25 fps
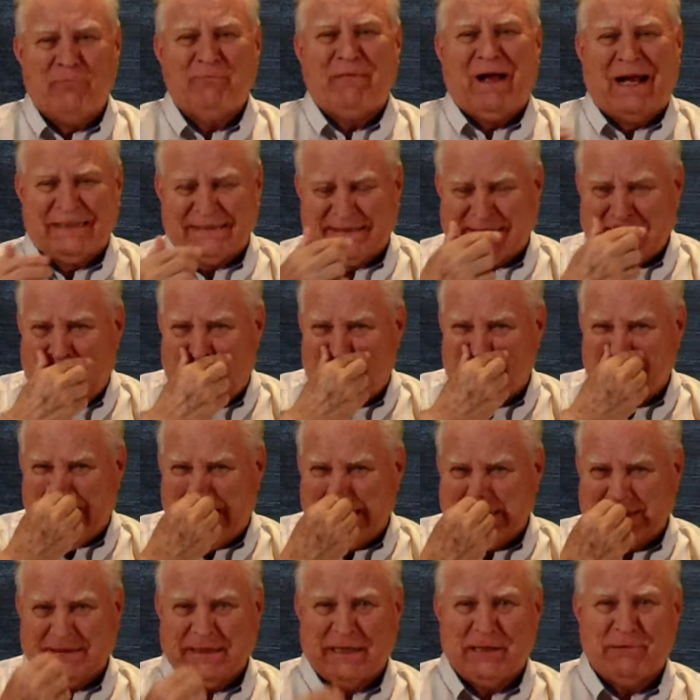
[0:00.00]
my
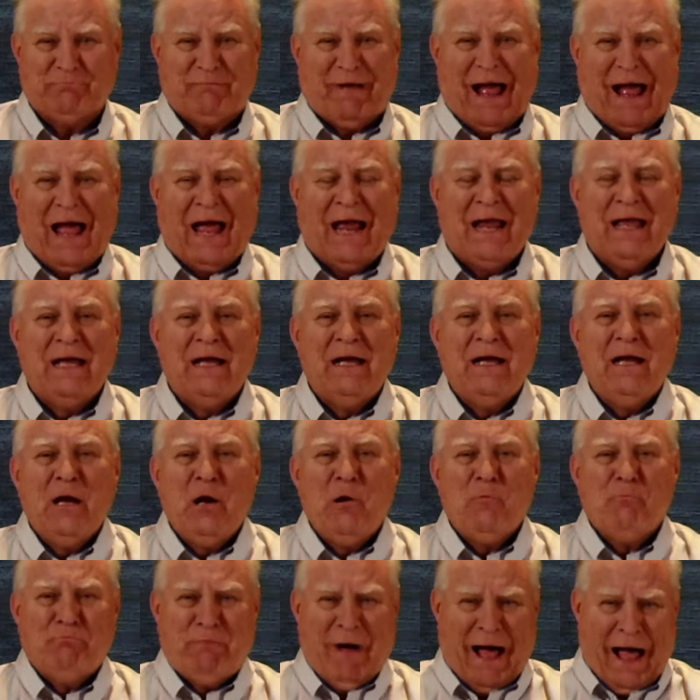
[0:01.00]
salvation by
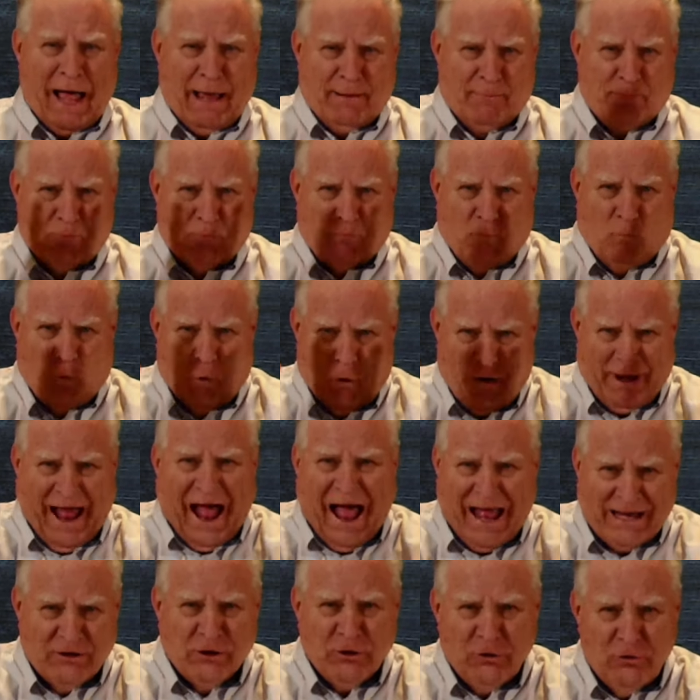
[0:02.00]
by what
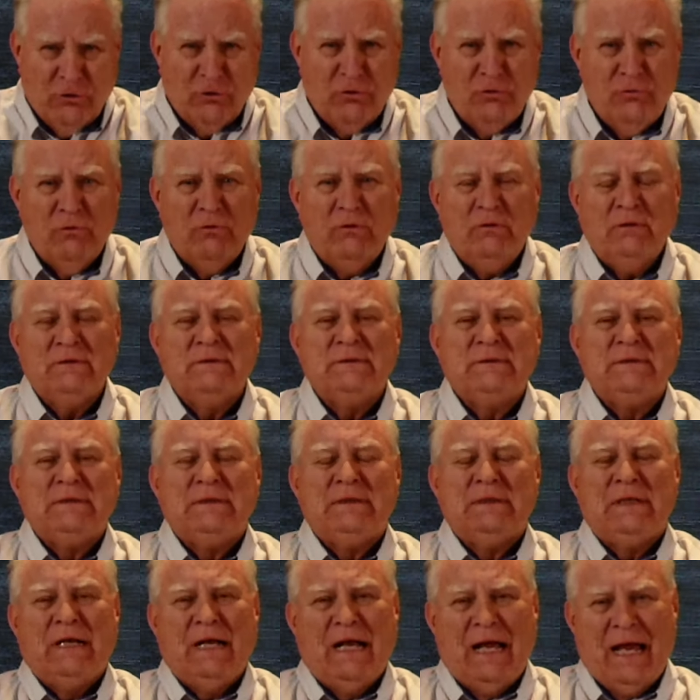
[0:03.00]
I do.
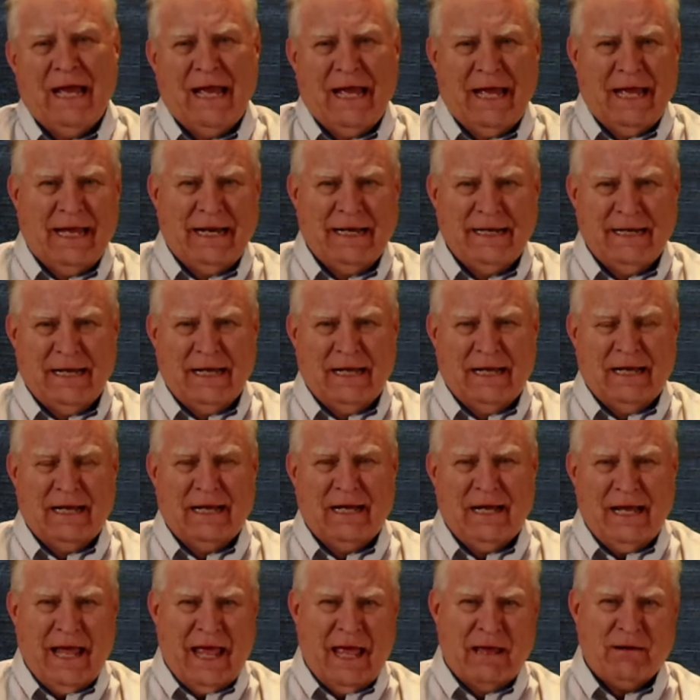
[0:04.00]
And
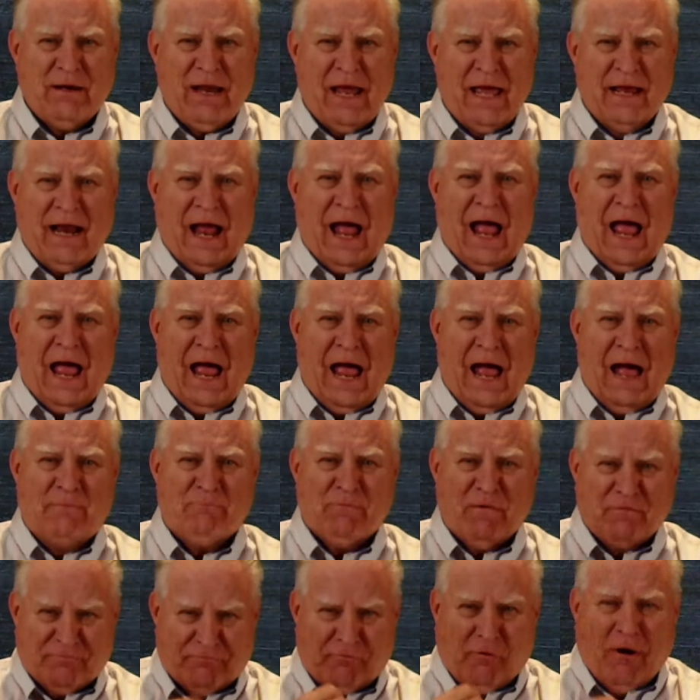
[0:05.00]
uh, and and I,
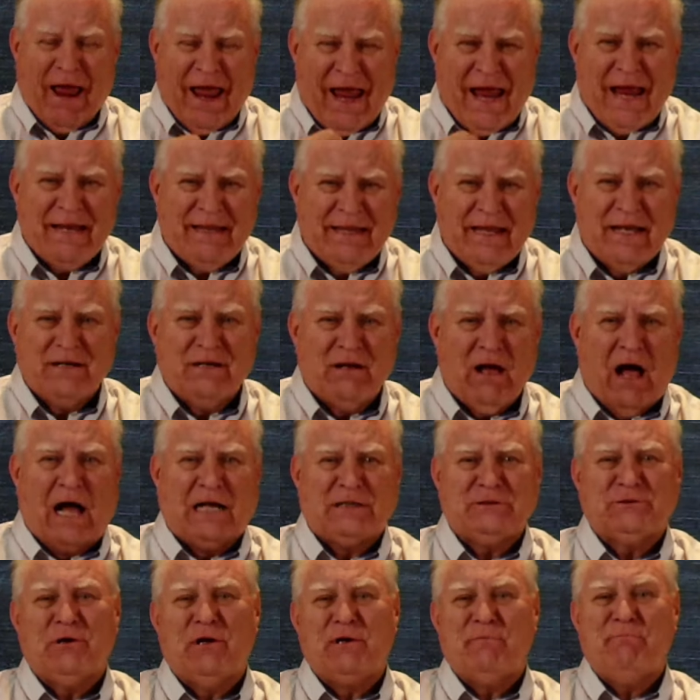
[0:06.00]
I'm afraid that
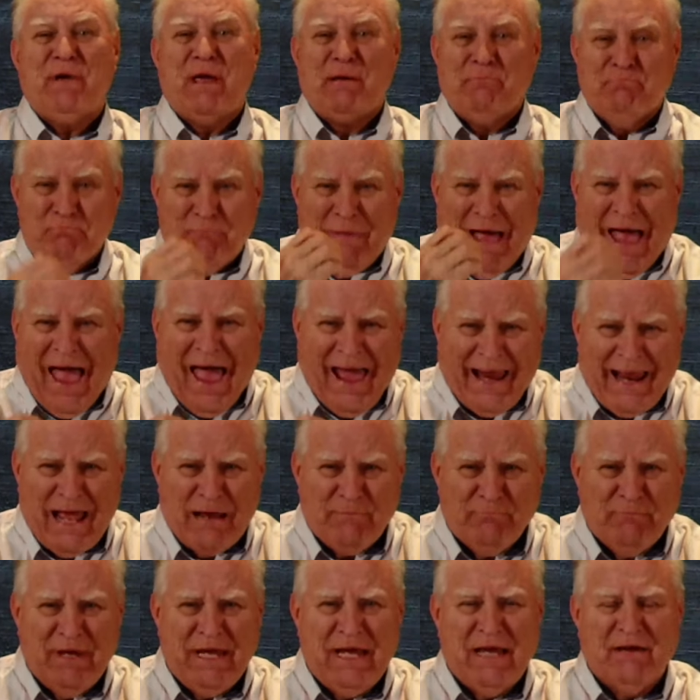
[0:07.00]
God's going to be mad
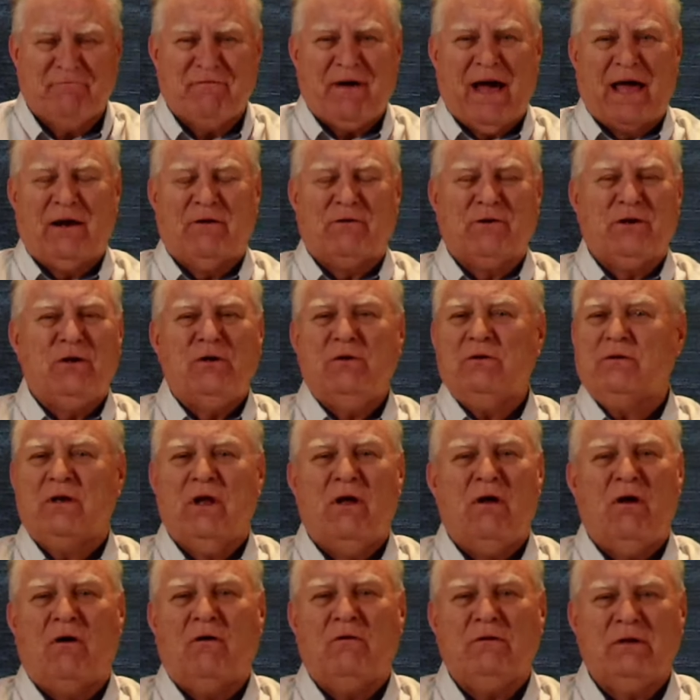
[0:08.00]
at me if I don't do.
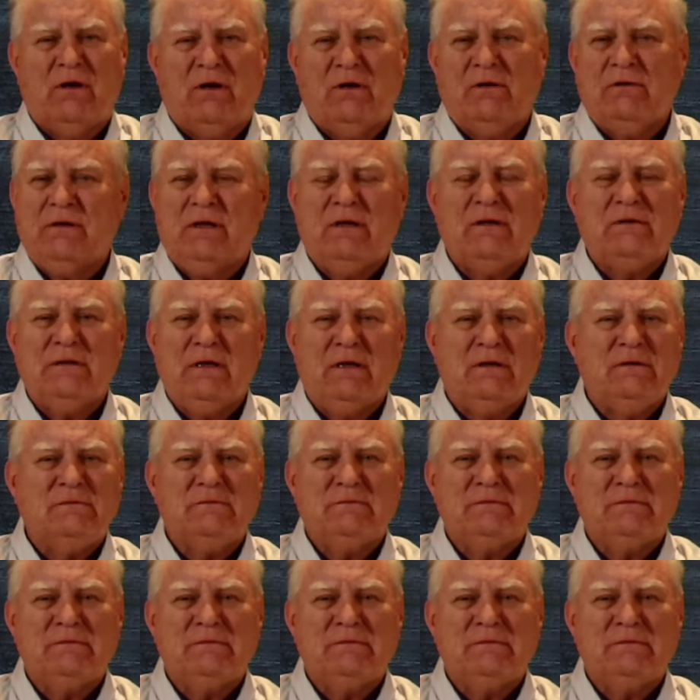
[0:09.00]
No, no, no, no,